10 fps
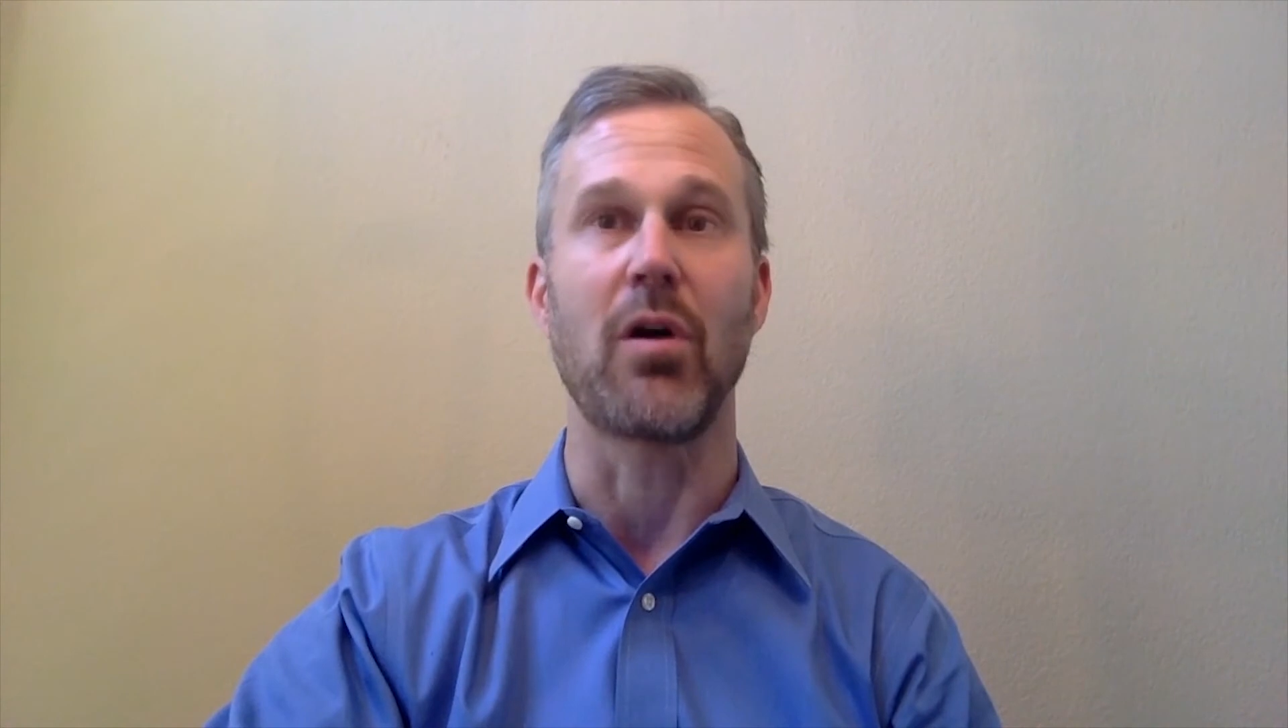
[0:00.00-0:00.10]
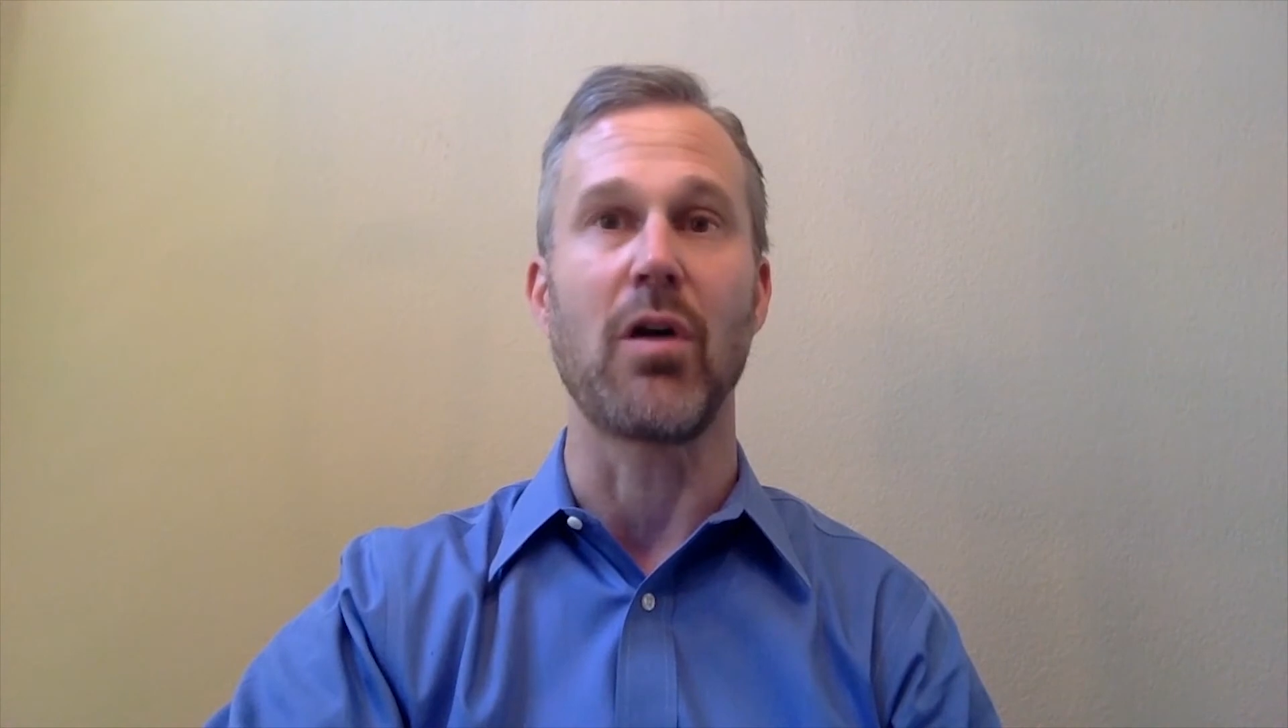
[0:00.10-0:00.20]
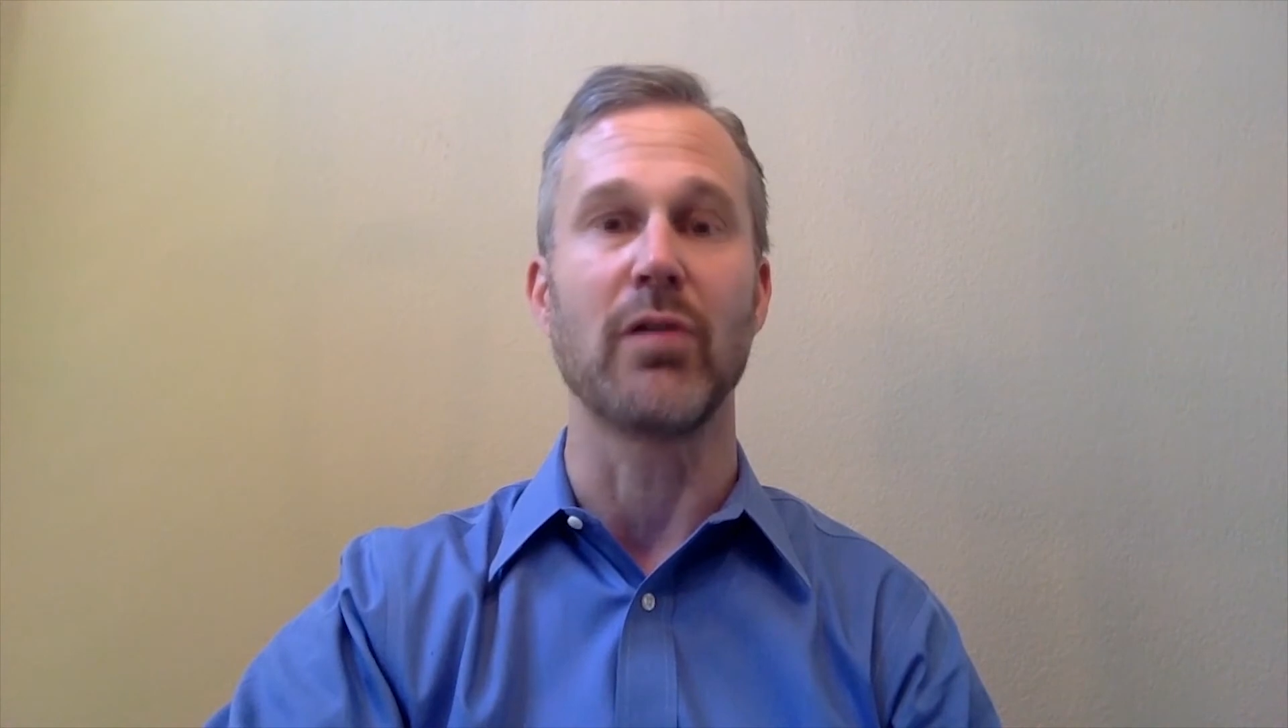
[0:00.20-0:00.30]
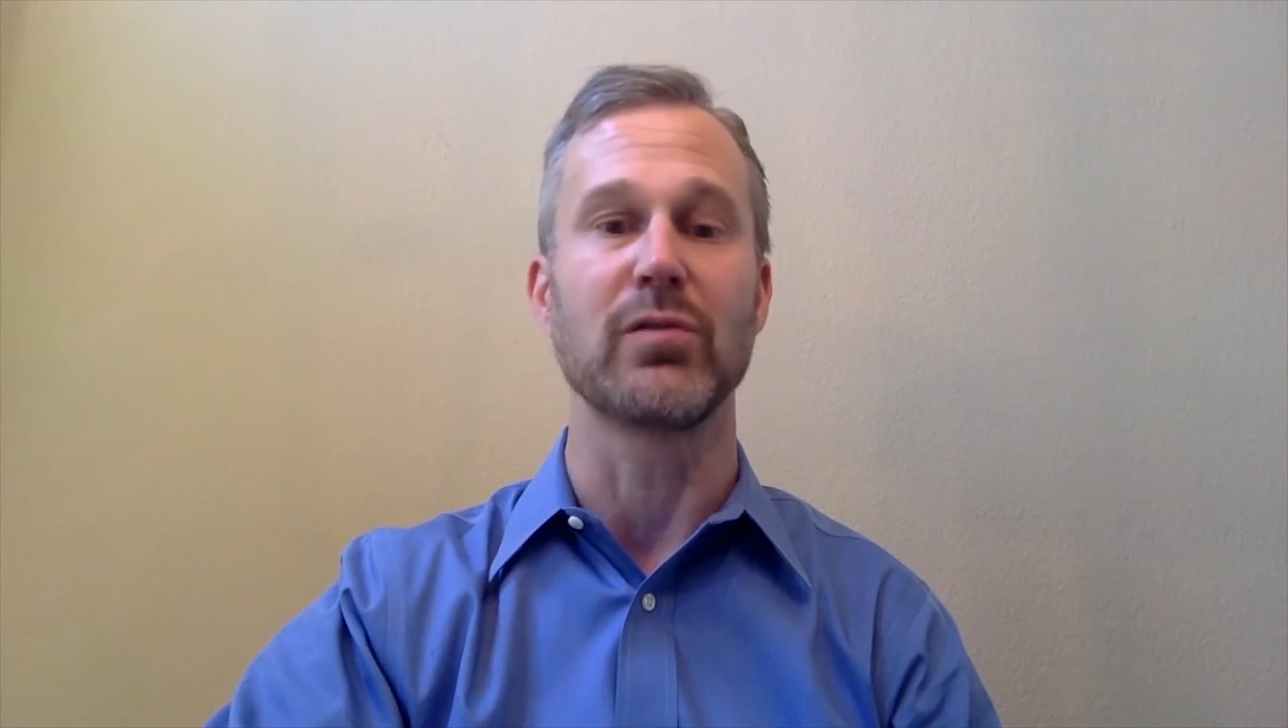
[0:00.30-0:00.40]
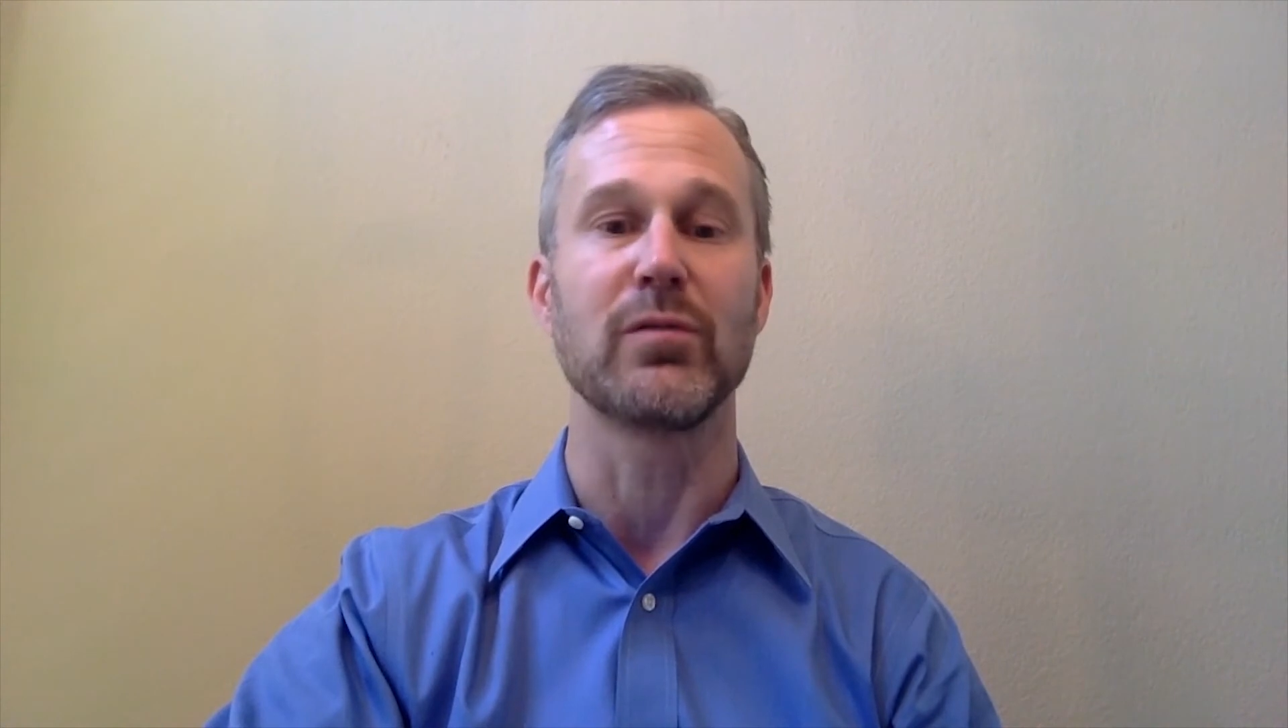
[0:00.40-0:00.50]

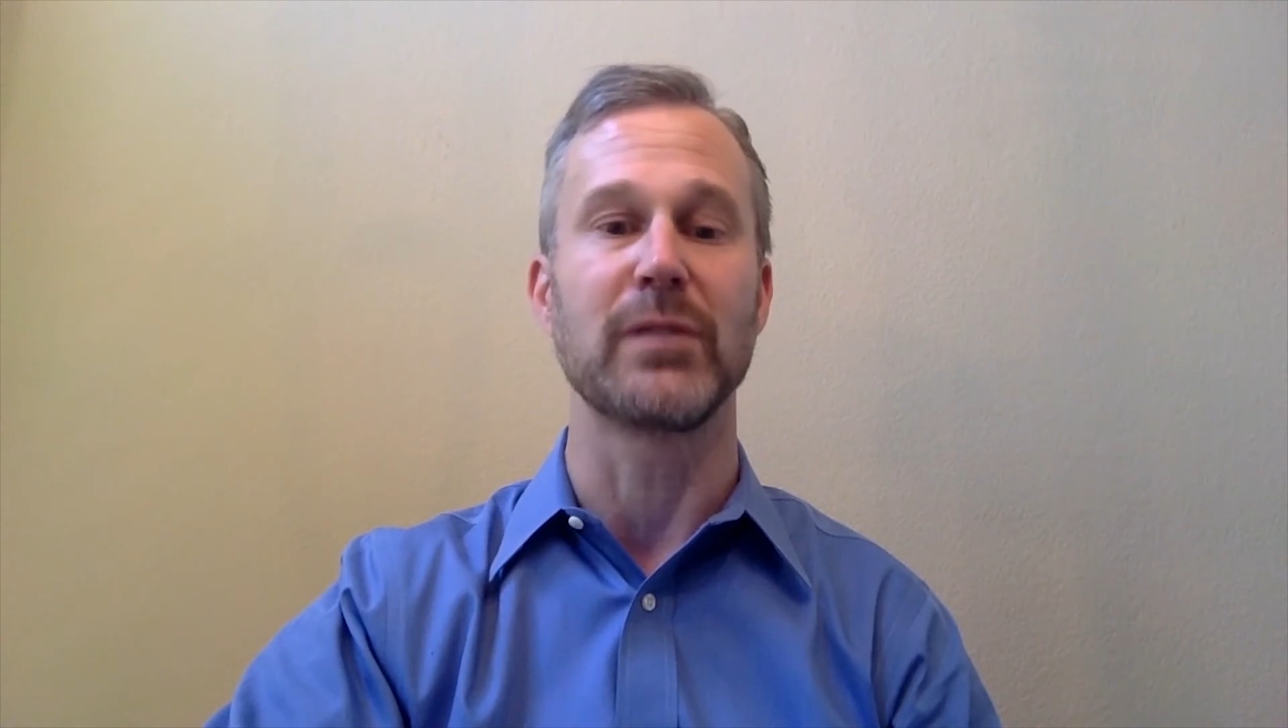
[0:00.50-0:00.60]
all the new